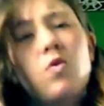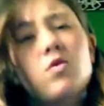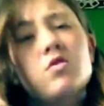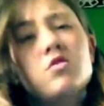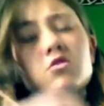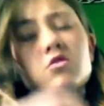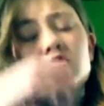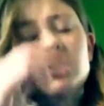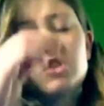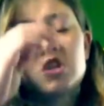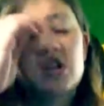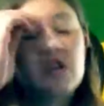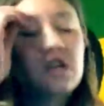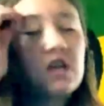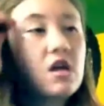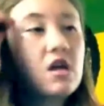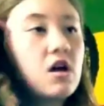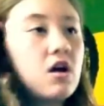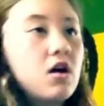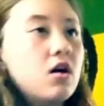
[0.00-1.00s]

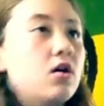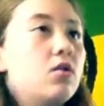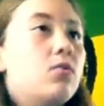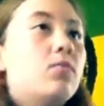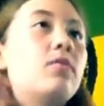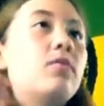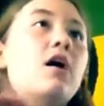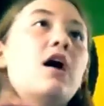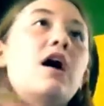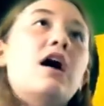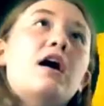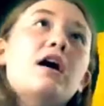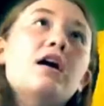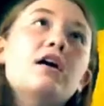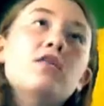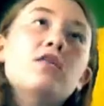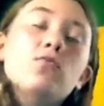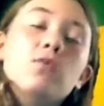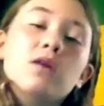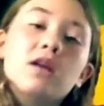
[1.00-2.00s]
Usually,
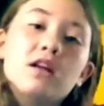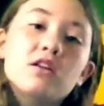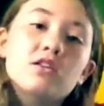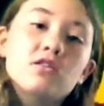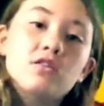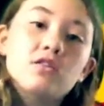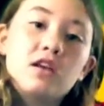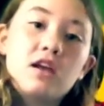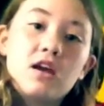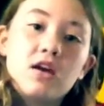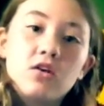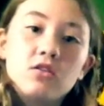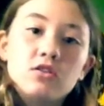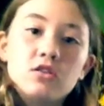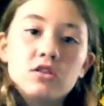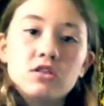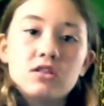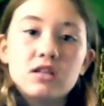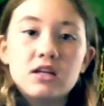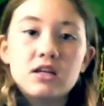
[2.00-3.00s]
when I do the
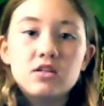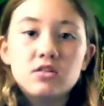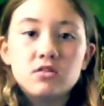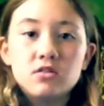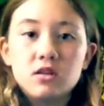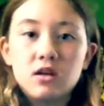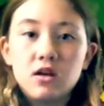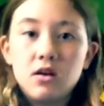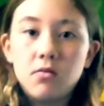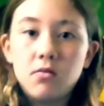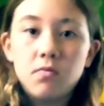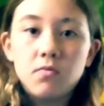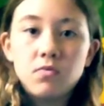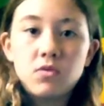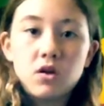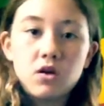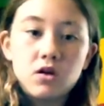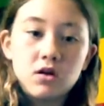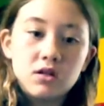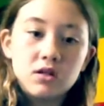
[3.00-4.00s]
characters, I do them
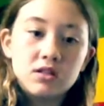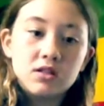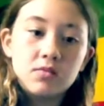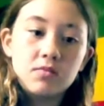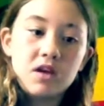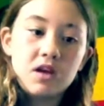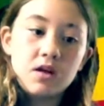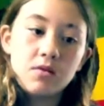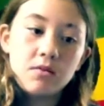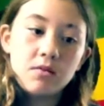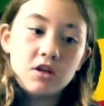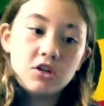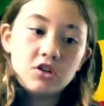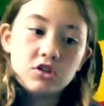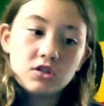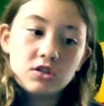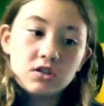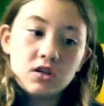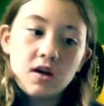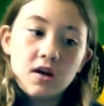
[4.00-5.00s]
on some
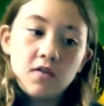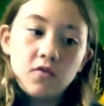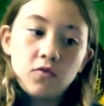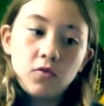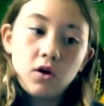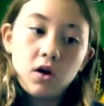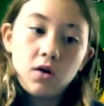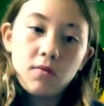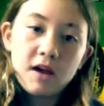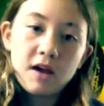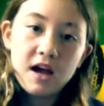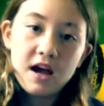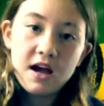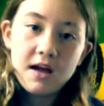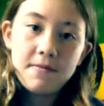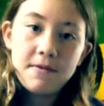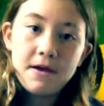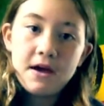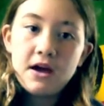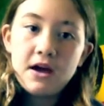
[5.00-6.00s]
animation software on my
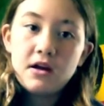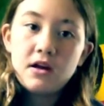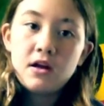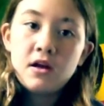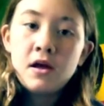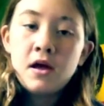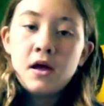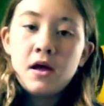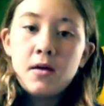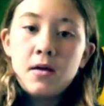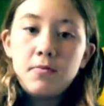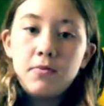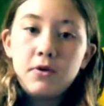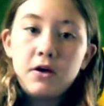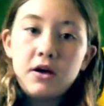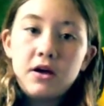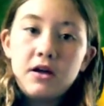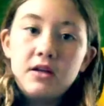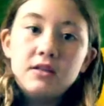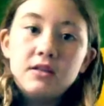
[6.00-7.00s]
iPad,
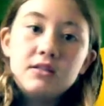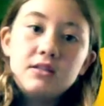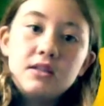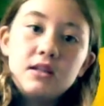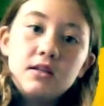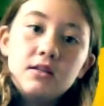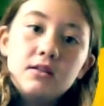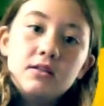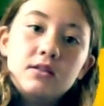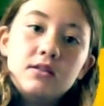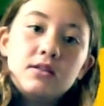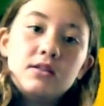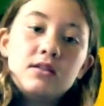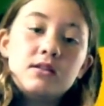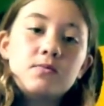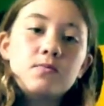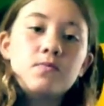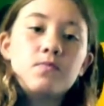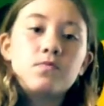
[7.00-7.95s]
but since